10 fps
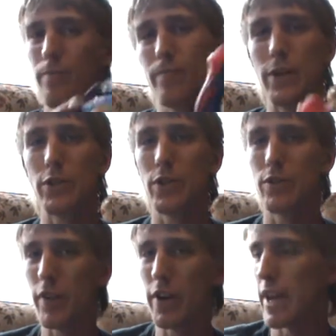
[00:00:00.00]

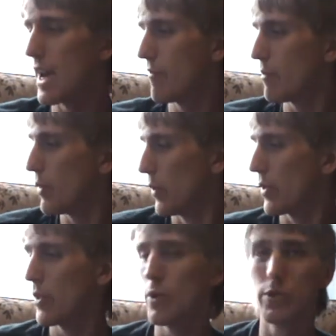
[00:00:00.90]
it's fun to have. And both
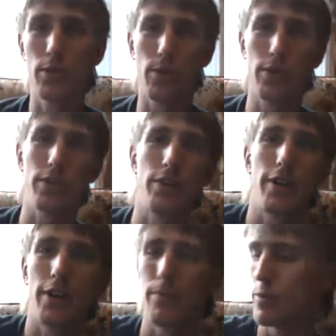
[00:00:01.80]
of those, of course, I got
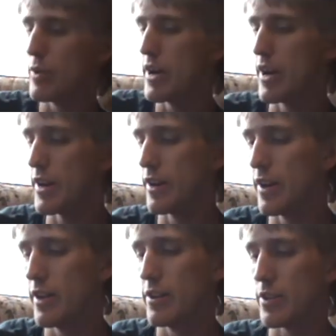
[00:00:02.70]
them
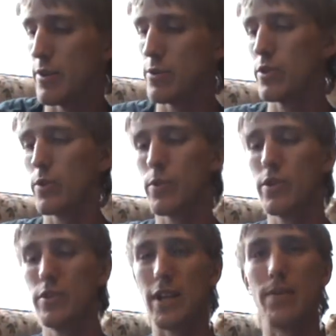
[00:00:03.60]
$3.99 as I usually
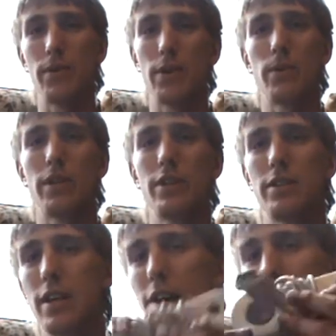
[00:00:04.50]
would. Same thing with
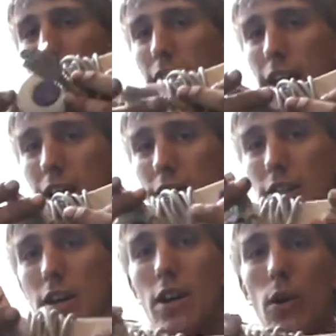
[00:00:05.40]
this
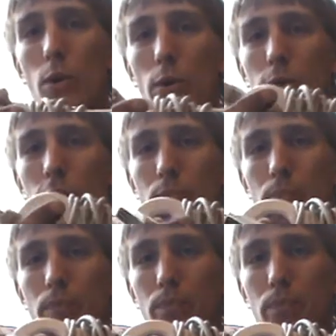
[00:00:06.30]
next older
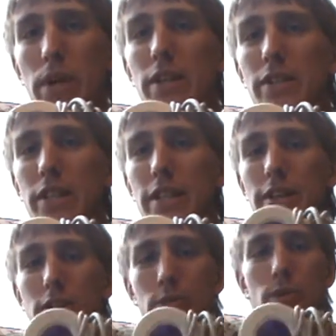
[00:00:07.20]
PC
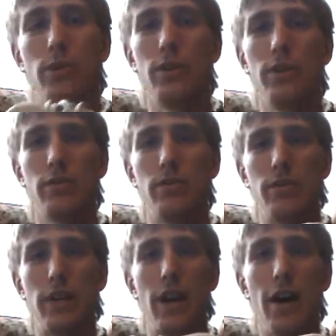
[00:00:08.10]
controller.
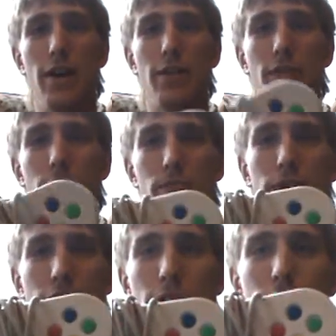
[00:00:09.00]
At first
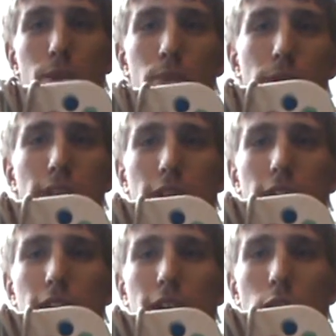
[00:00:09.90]
one I thought it would have been like
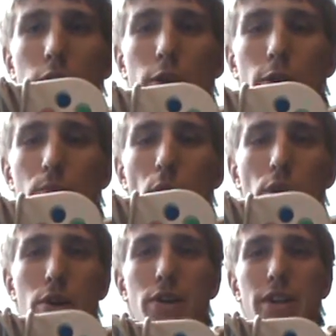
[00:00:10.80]
a
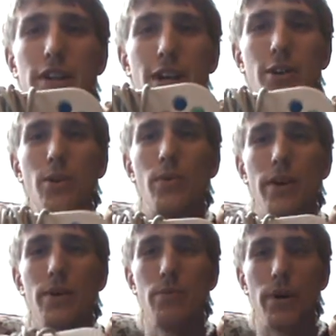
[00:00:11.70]
third-party Nintendo
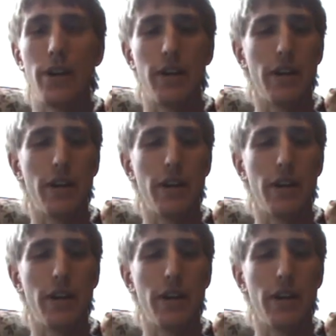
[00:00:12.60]
one, but